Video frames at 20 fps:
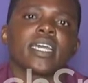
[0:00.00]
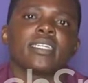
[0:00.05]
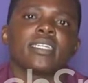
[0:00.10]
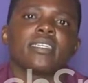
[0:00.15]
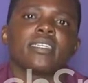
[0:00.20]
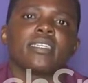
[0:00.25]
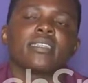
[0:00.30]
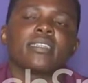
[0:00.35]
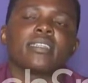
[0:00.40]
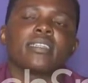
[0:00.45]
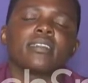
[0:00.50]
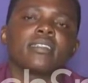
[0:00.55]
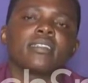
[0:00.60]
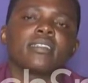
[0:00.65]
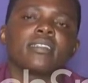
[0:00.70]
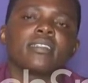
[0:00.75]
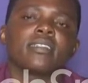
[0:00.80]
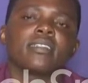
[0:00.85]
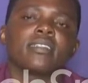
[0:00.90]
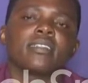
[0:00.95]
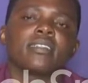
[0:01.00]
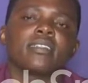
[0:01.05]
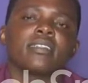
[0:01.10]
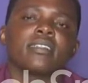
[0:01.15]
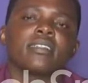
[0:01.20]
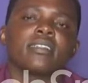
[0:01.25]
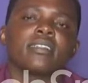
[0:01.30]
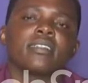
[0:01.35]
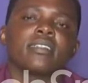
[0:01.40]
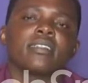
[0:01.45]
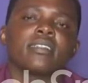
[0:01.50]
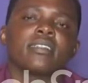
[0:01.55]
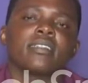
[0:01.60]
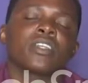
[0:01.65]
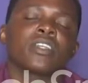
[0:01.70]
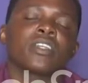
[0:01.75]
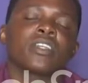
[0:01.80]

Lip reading: the state of the